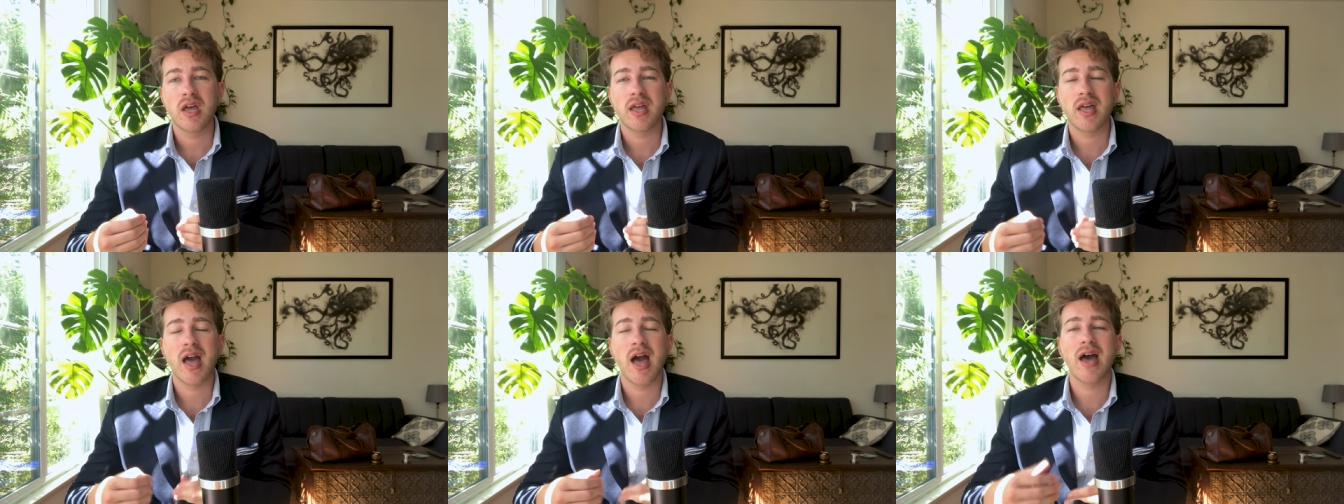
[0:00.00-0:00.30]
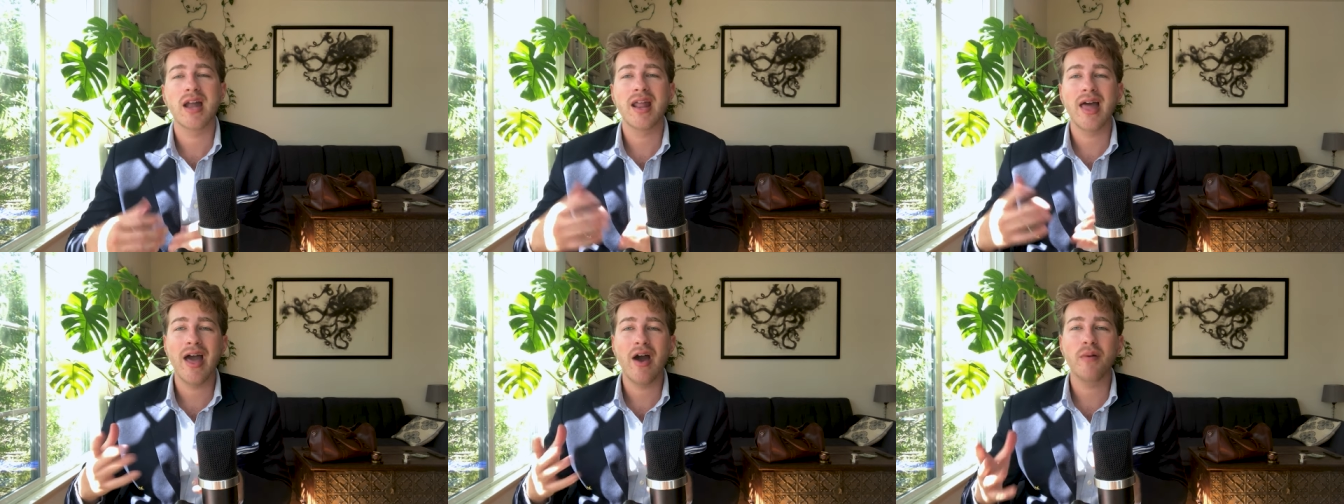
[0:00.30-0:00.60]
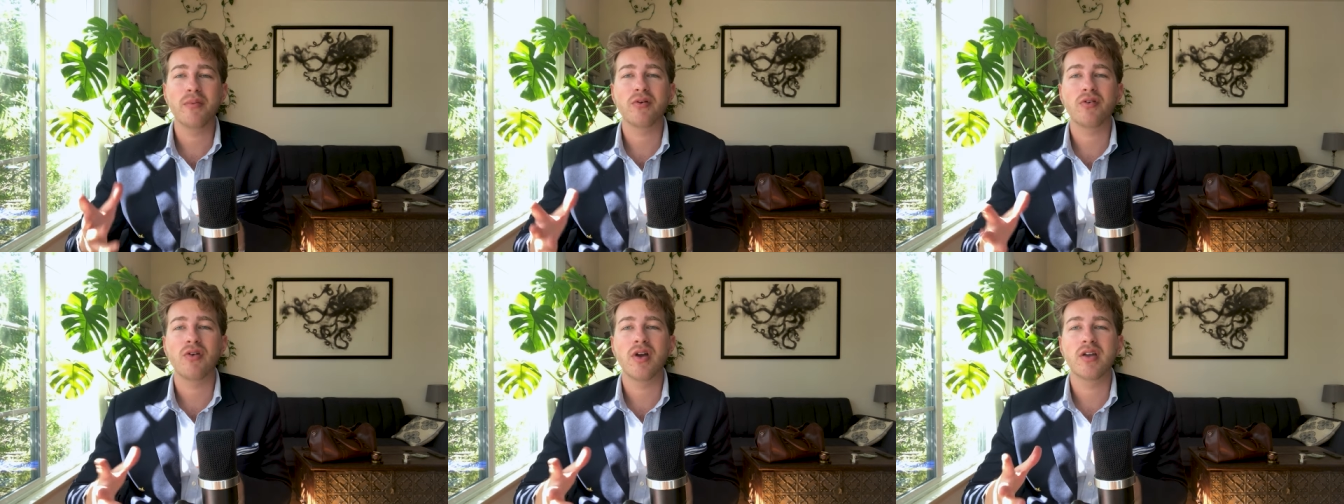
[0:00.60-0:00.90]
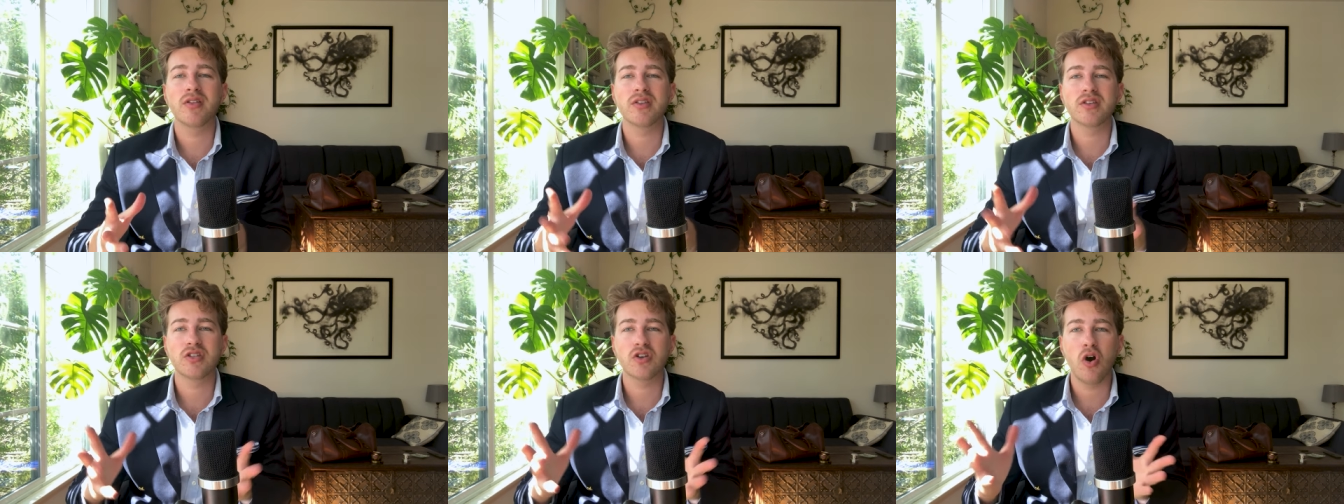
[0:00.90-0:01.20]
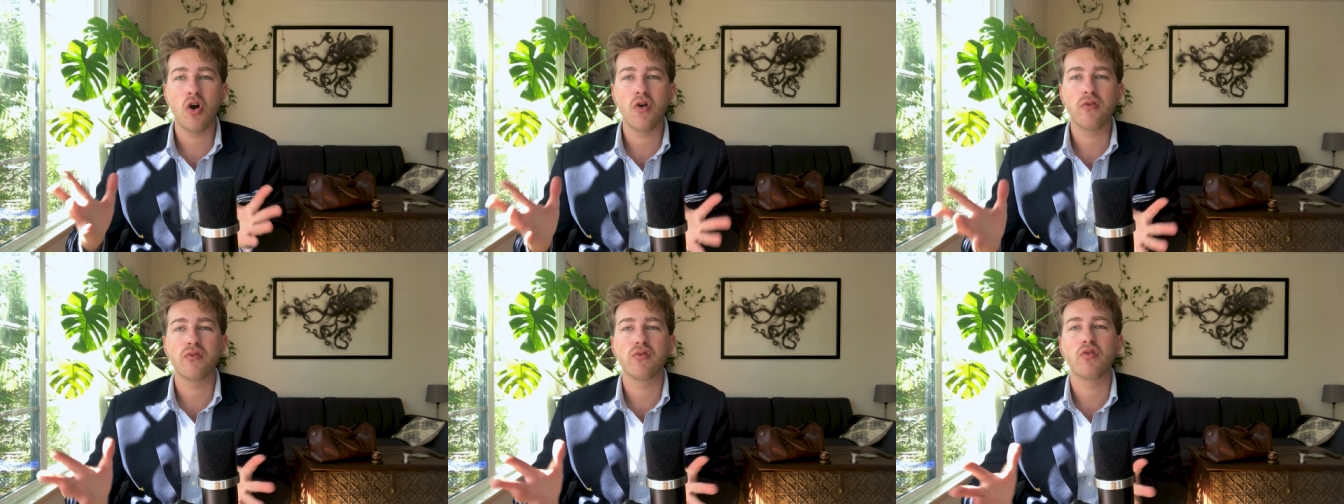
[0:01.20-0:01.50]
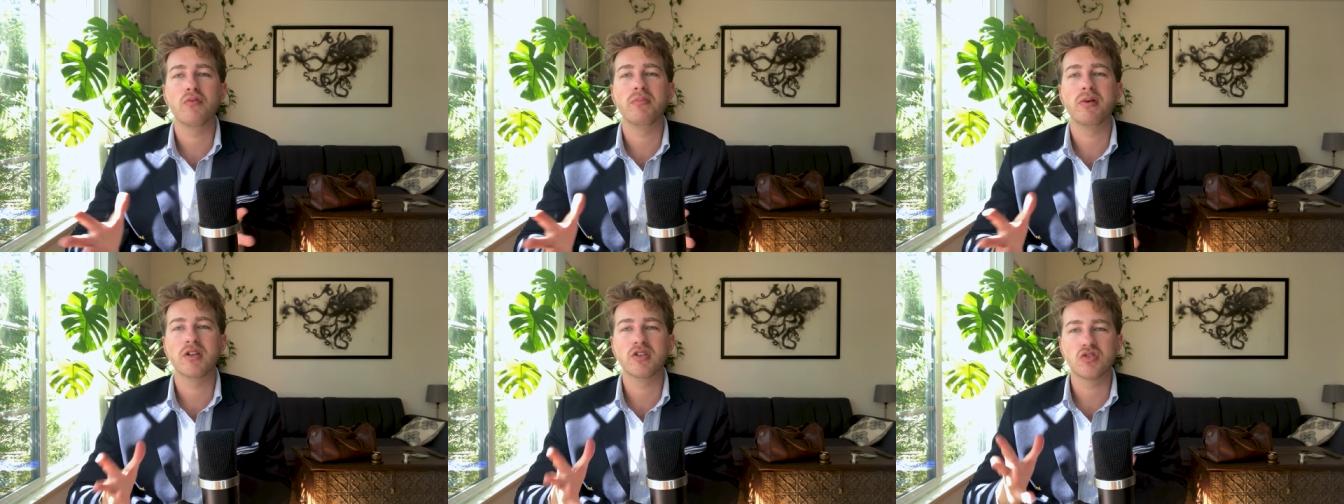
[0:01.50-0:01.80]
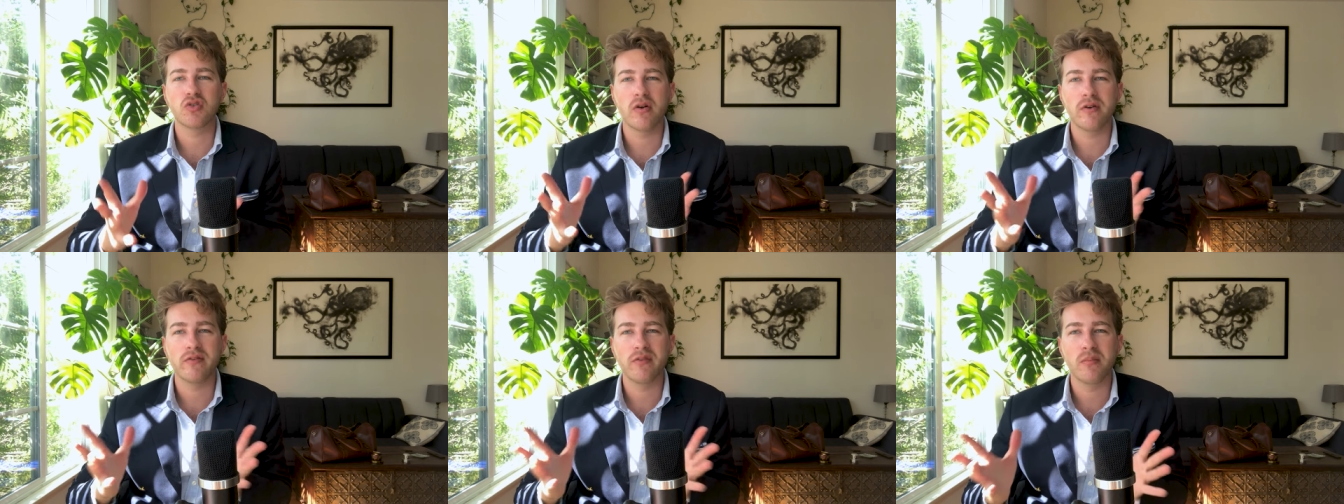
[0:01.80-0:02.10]
can help create this overall
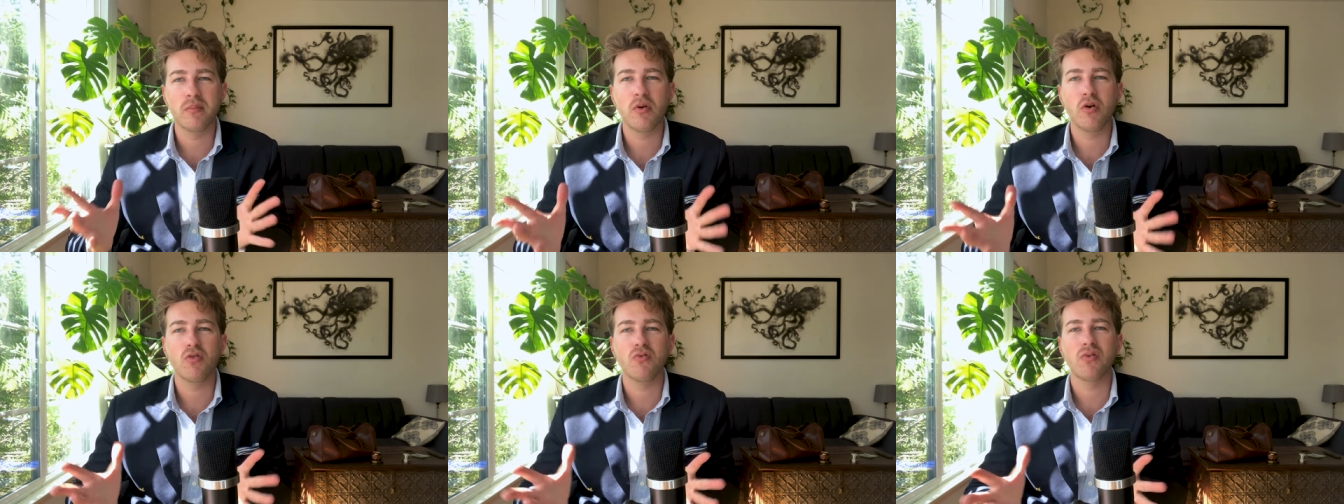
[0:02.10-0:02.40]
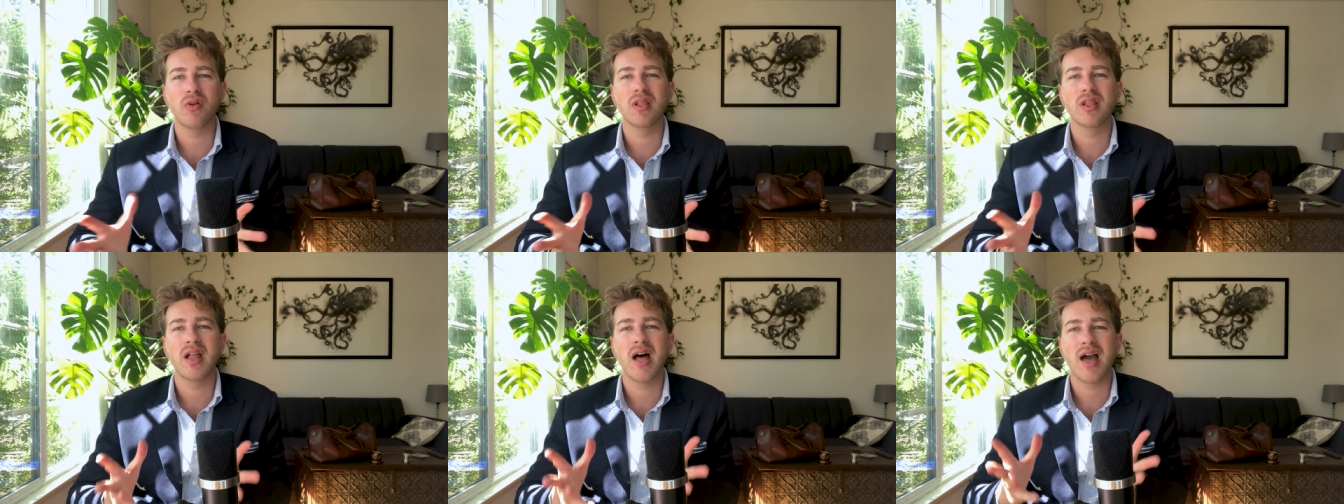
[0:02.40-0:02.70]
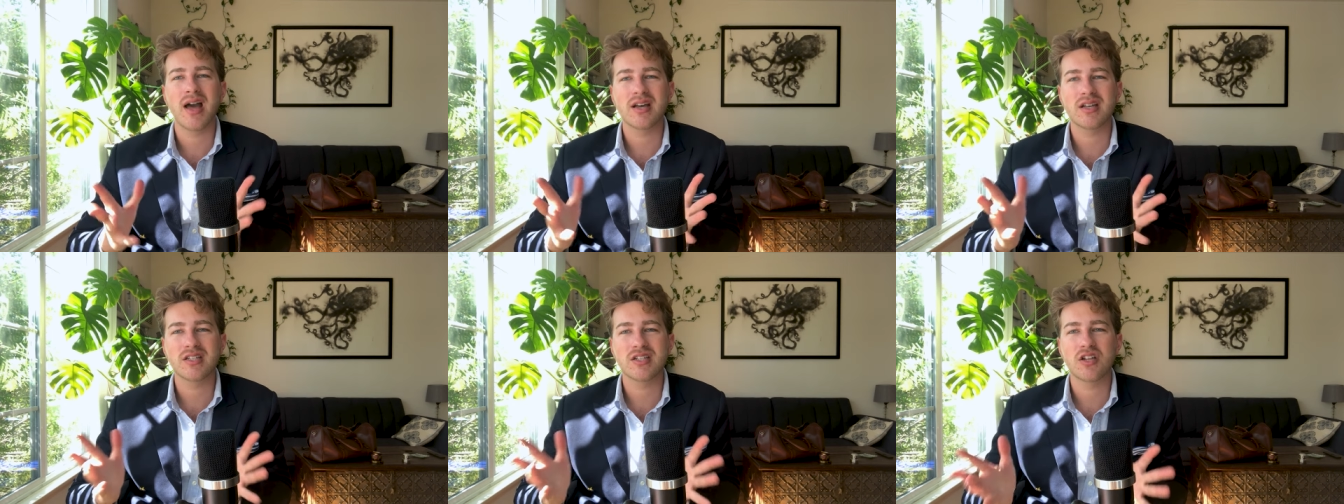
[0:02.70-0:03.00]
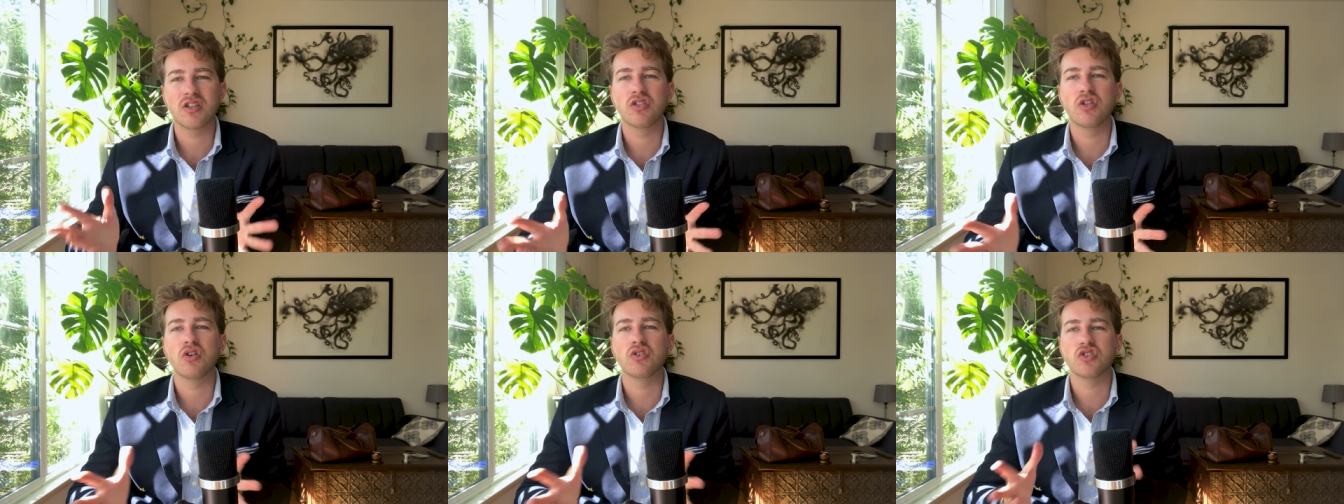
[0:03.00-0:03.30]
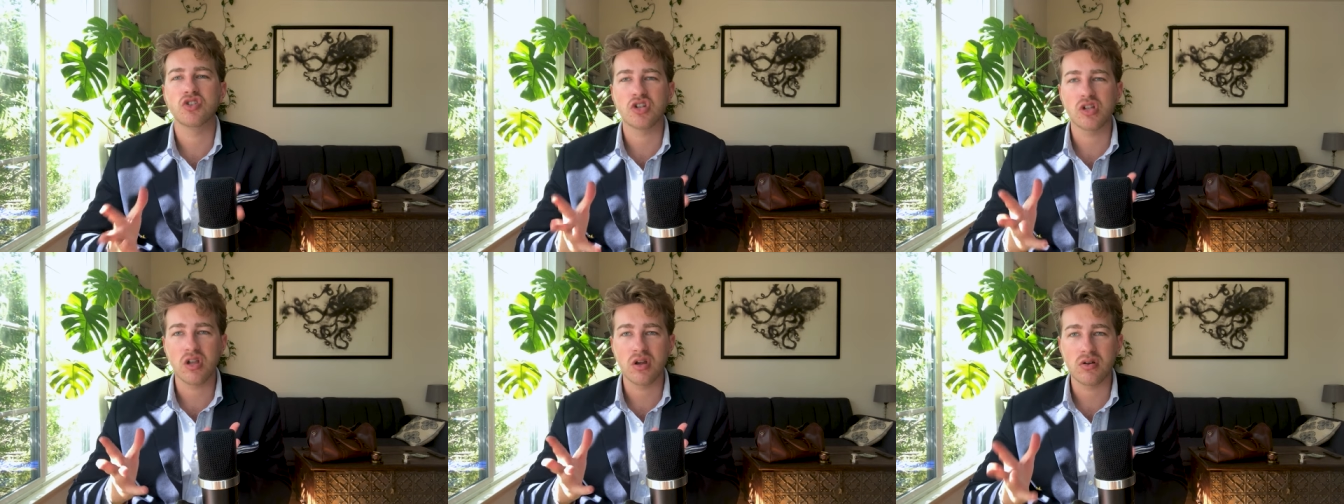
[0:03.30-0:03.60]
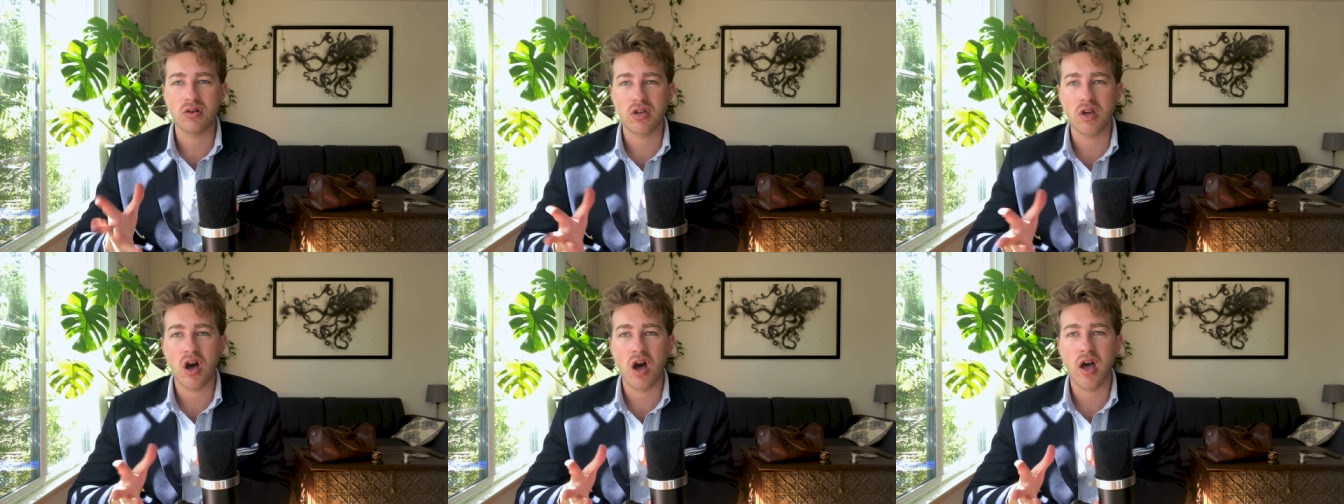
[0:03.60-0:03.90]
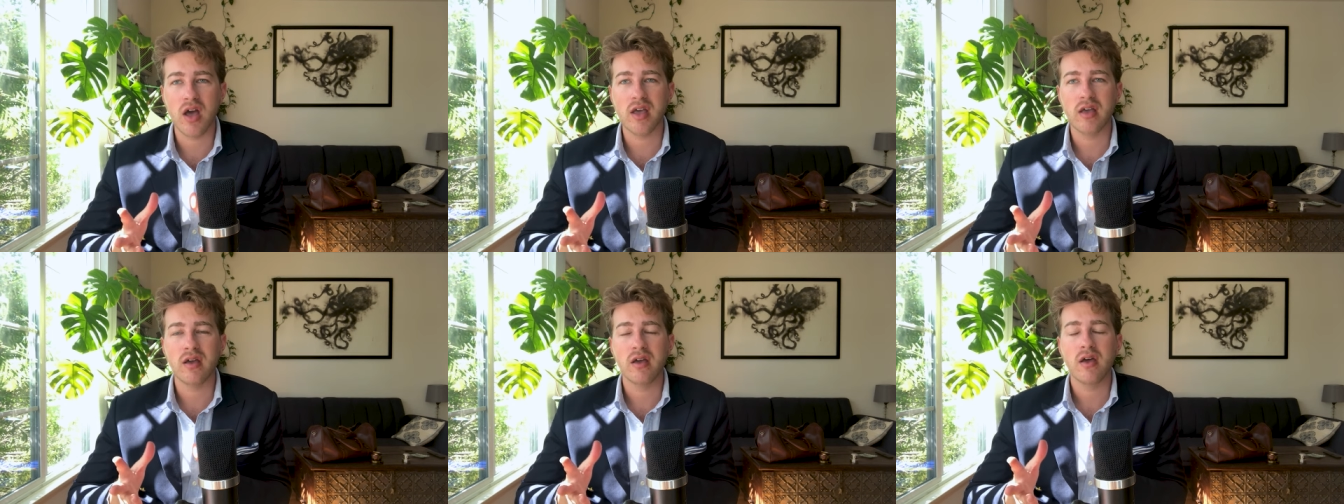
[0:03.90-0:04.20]
picture of a more relaxed and nonchalant
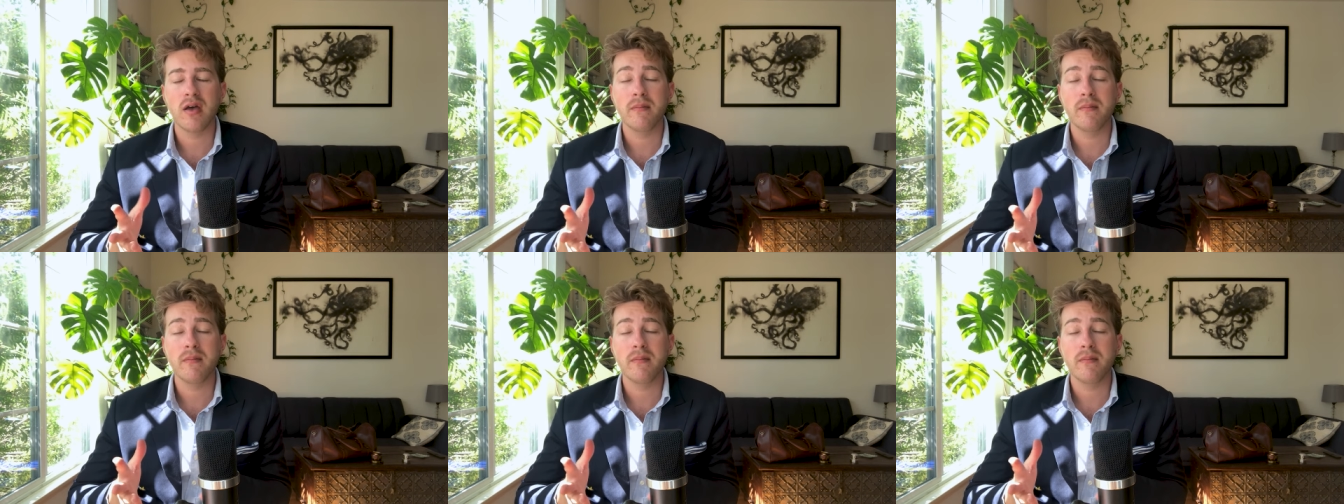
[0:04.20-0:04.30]
guy.